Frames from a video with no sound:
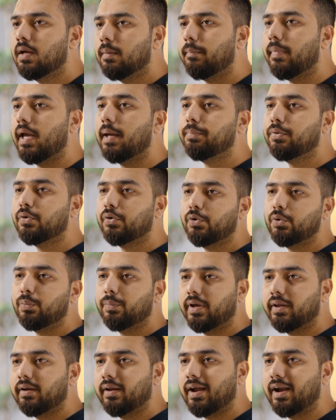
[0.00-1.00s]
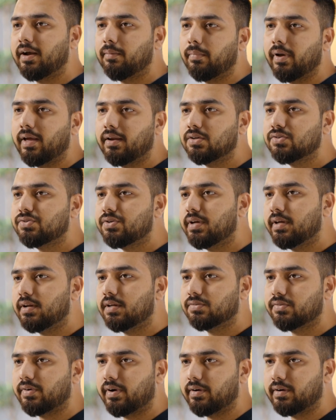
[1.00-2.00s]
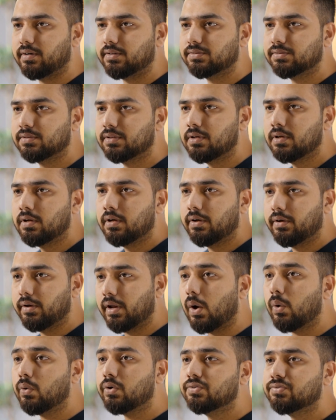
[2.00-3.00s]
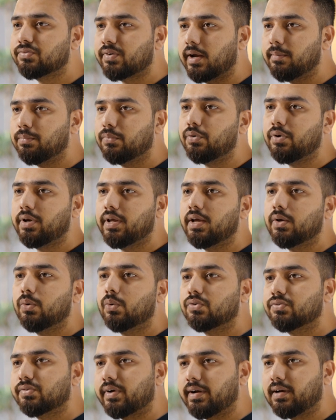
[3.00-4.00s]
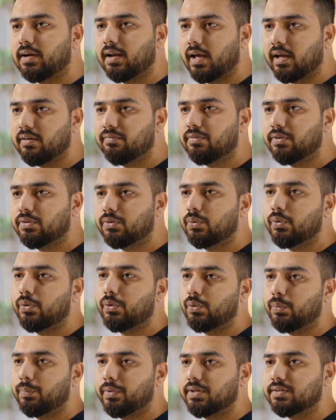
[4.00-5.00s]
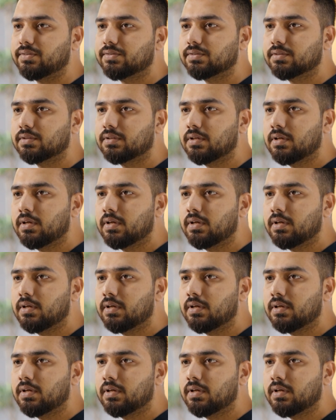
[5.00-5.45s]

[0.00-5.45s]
Map your domain and manage DNS records. Now it's time to take your site live with your domains.